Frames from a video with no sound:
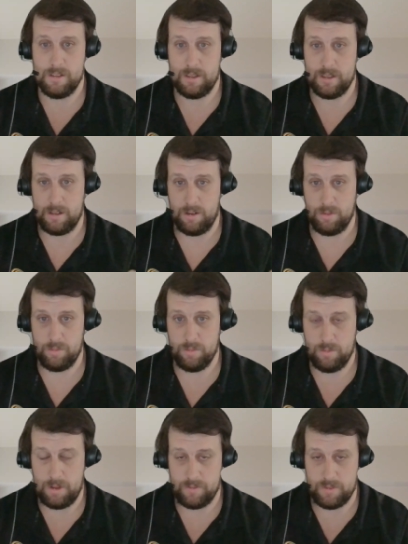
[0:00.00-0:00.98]

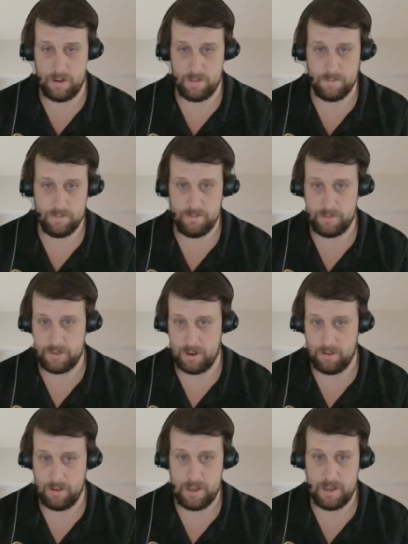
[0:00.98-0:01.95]
If
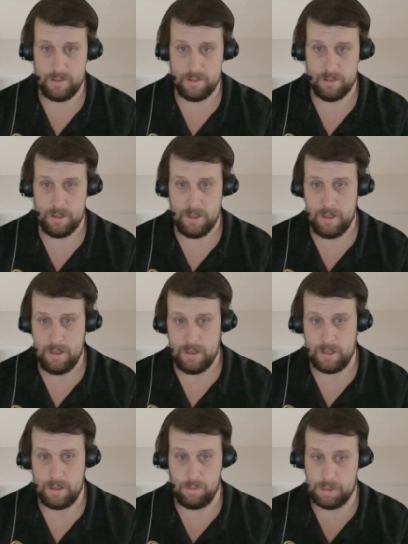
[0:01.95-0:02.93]
there is,
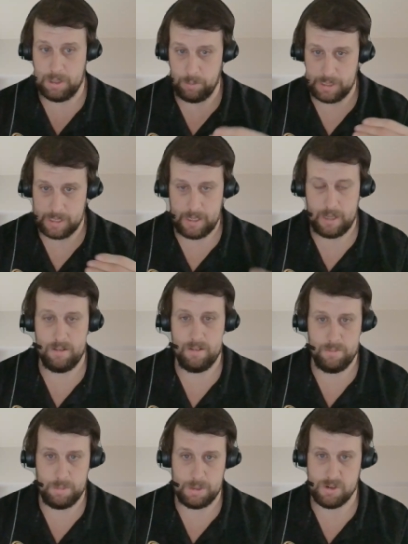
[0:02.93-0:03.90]
can we
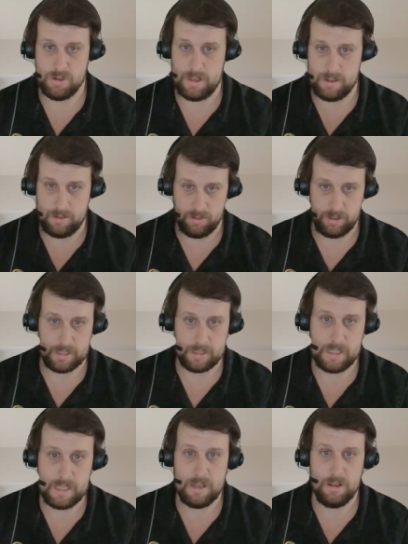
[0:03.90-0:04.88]
make sure that there's lock
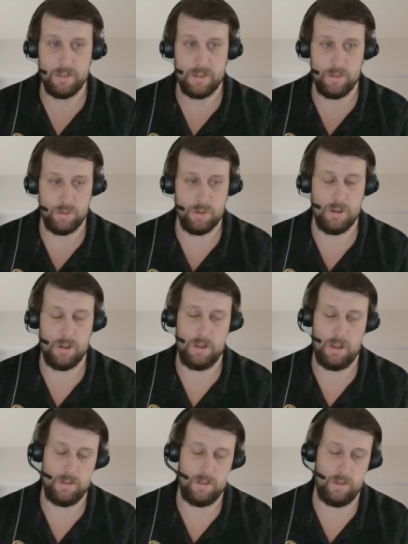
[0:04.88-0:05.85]
and key on the door,
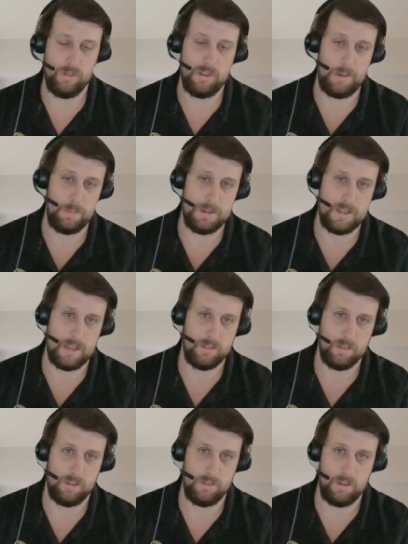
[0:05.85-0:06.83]
and those type of
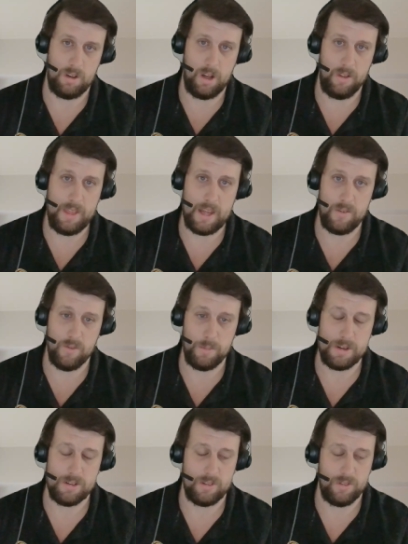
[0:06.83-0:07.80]
things, because all that
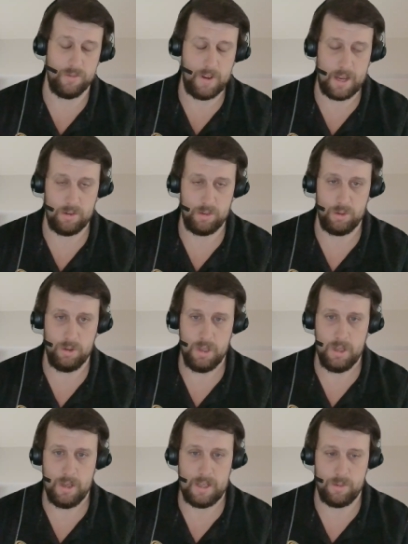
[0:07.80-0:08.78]
information is vital.
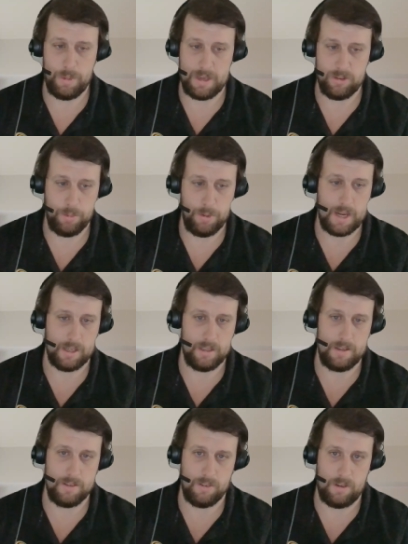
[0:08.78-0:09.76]
It's best
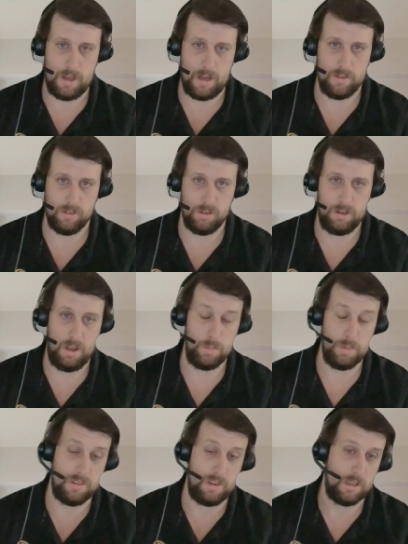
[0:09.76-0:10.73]
practice, and it's going to
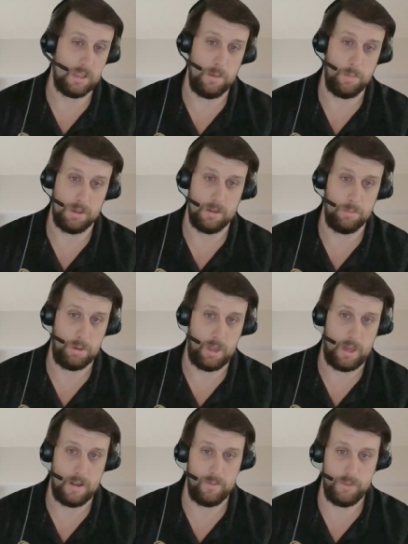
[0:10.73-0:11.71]
help you stay HIPAA
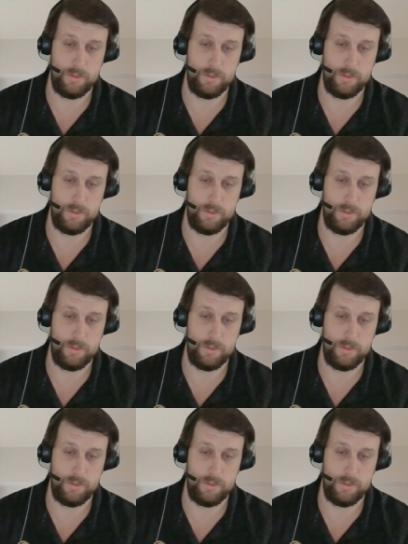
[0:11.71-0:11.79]
compliant.